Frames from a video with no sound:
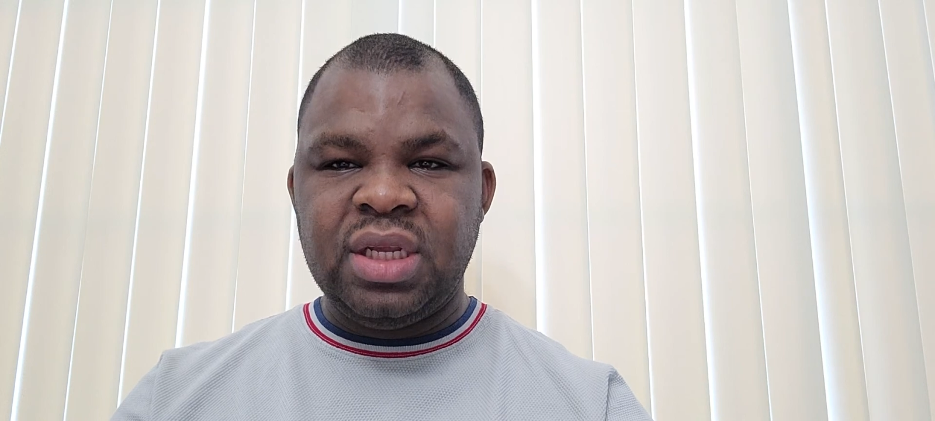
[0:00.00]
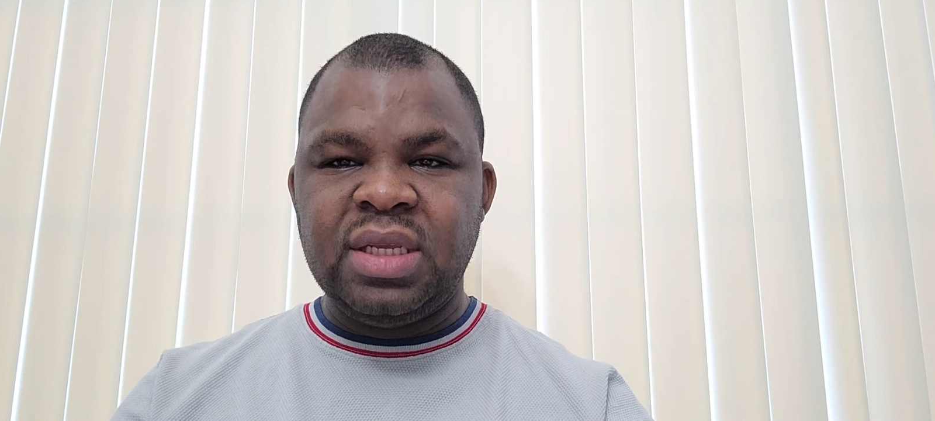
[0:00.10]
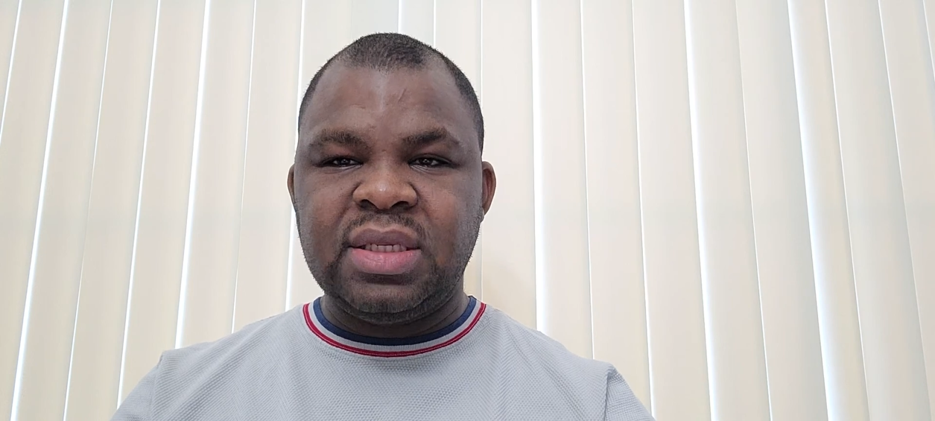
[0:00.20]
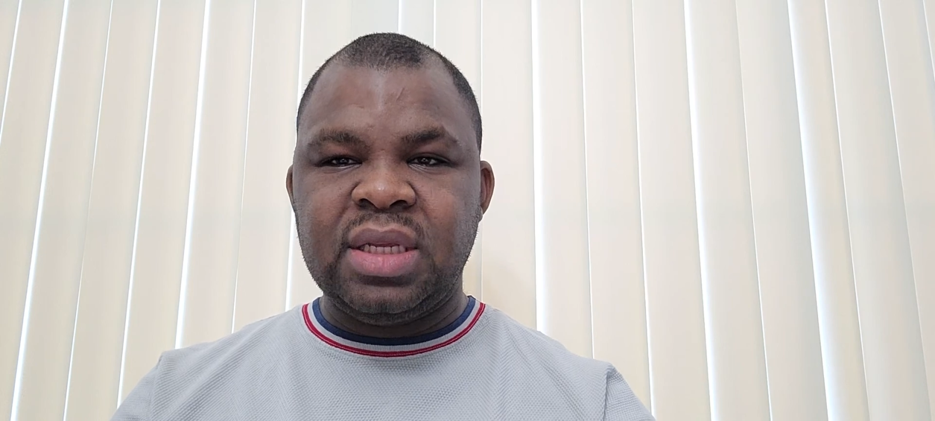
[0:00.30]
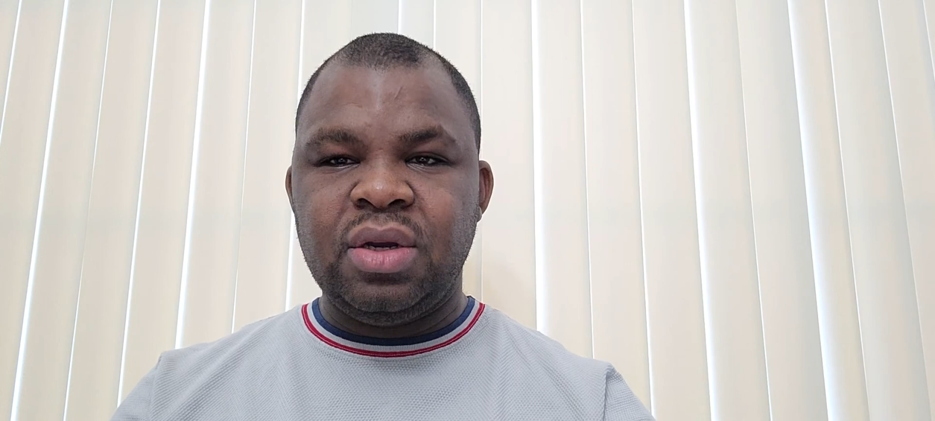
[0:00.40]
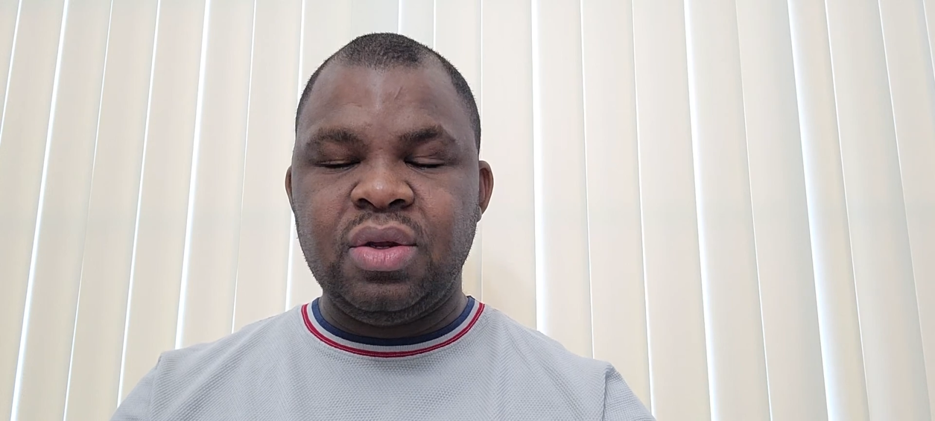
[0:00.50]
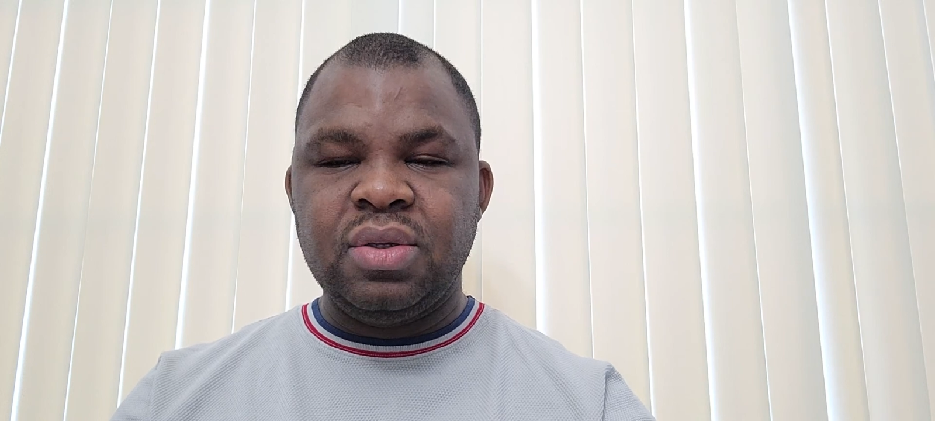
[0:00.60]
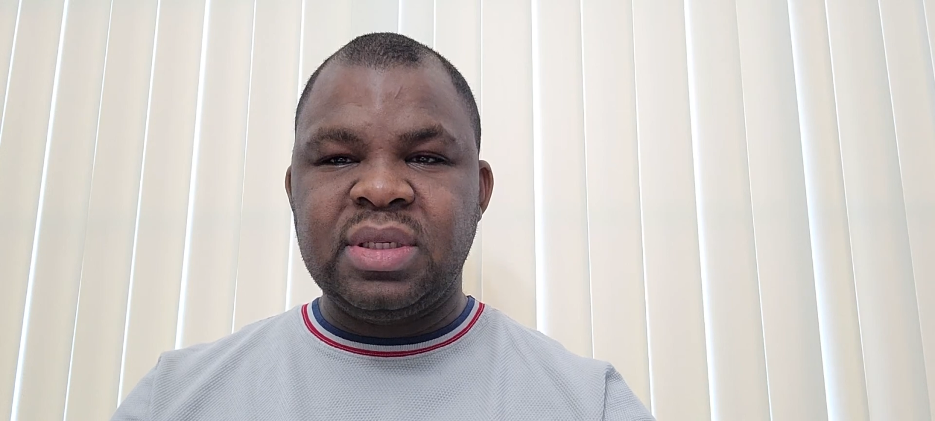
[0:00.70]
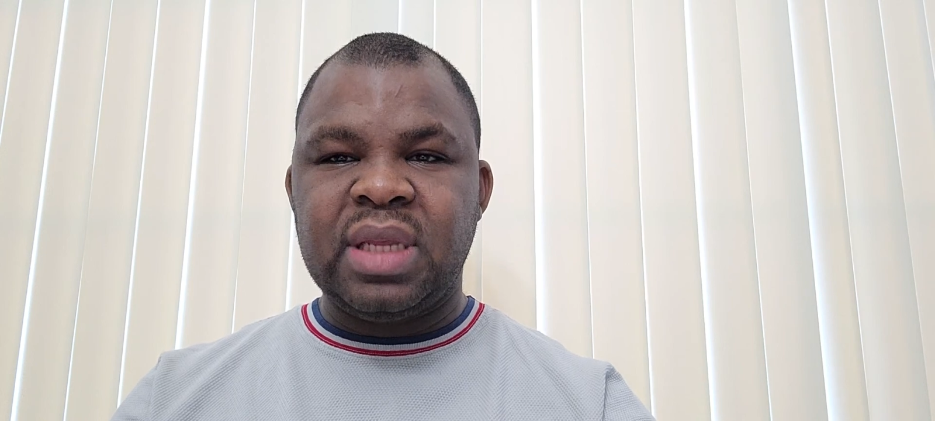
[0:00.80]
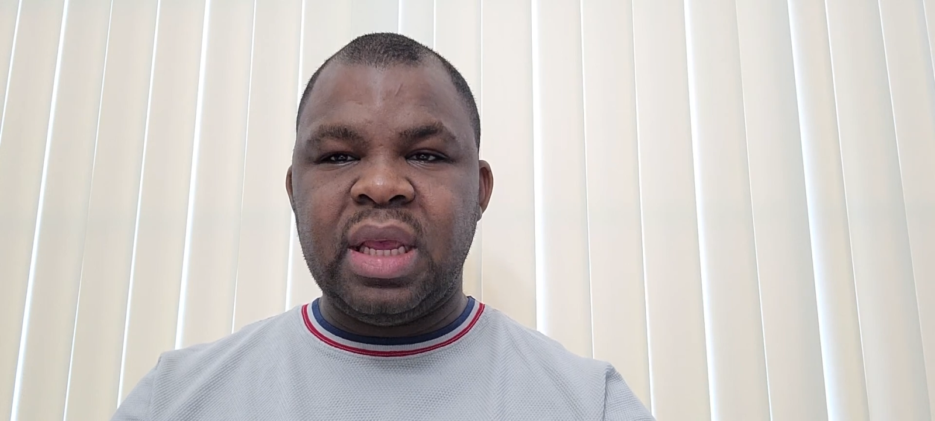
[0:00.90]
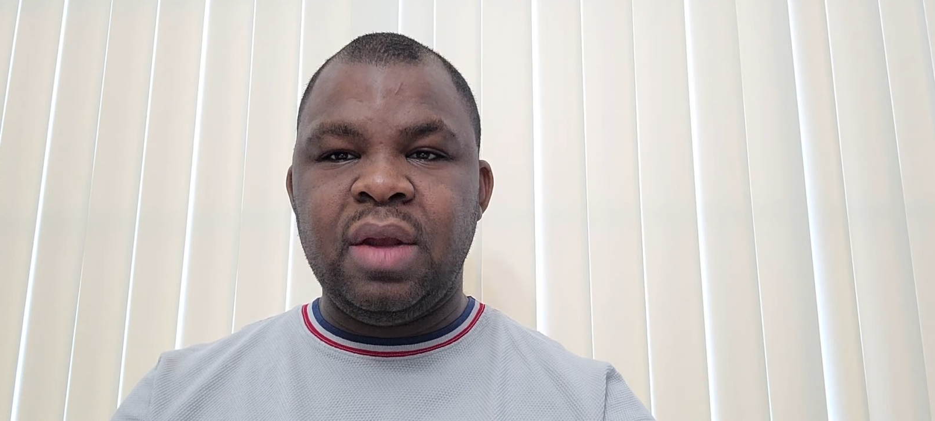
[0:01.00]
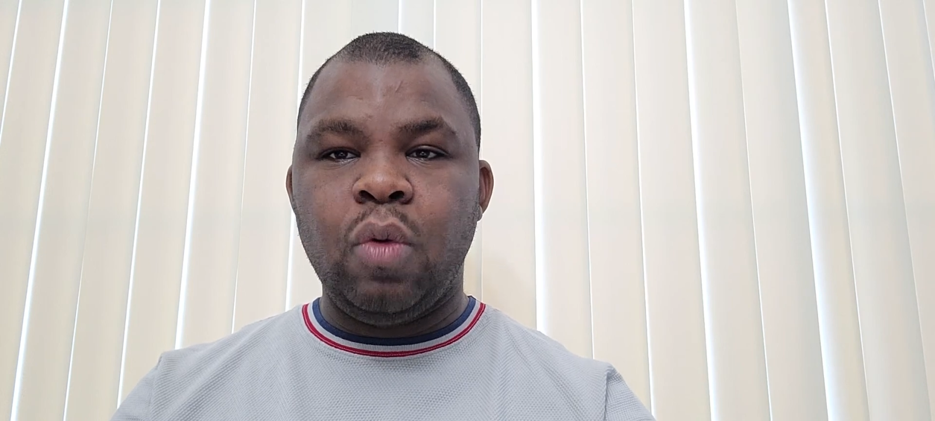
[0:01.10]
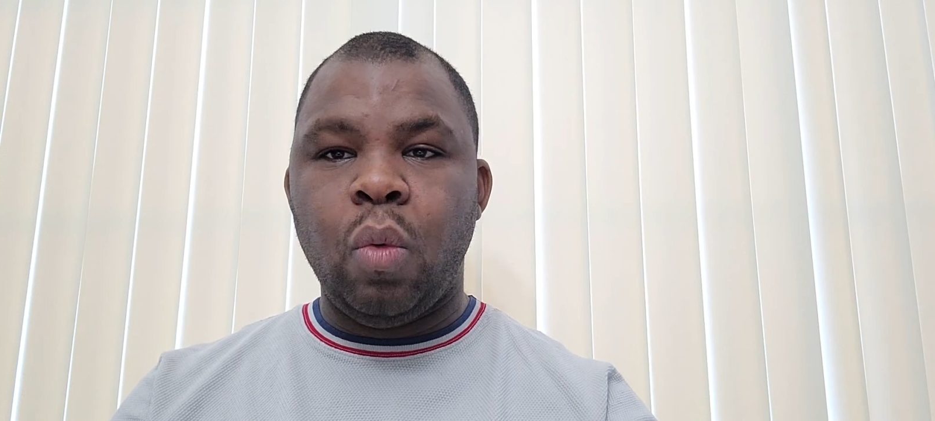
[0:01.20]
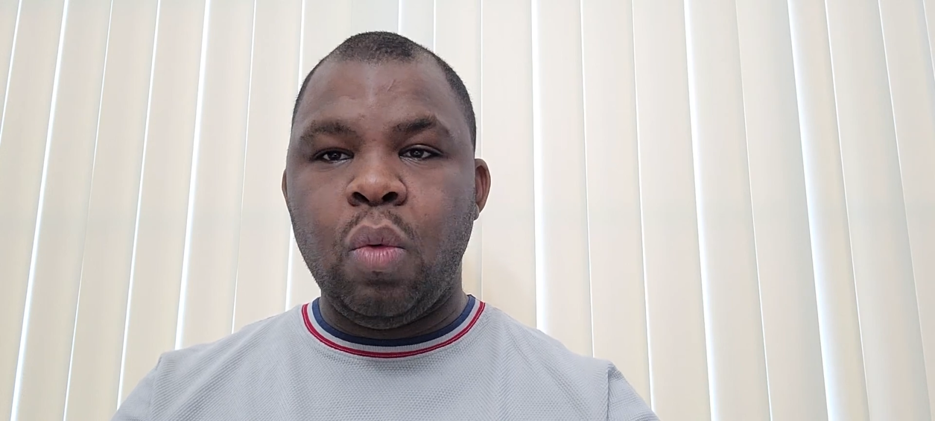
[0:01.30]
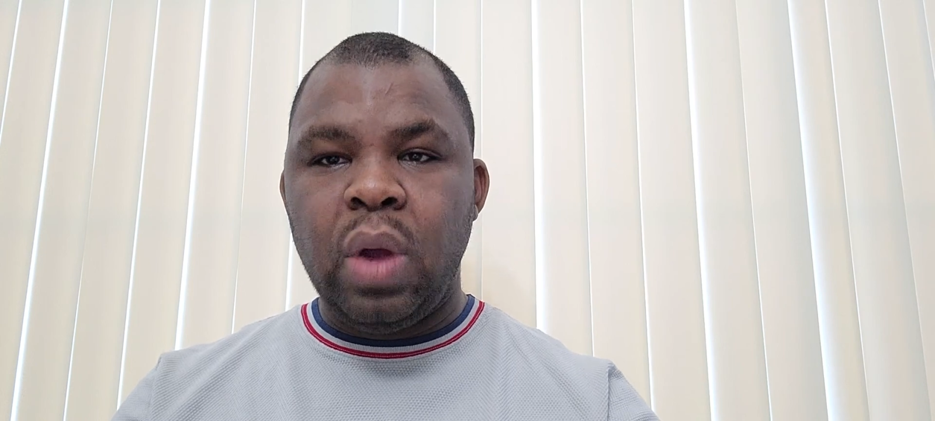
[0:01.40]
He said those can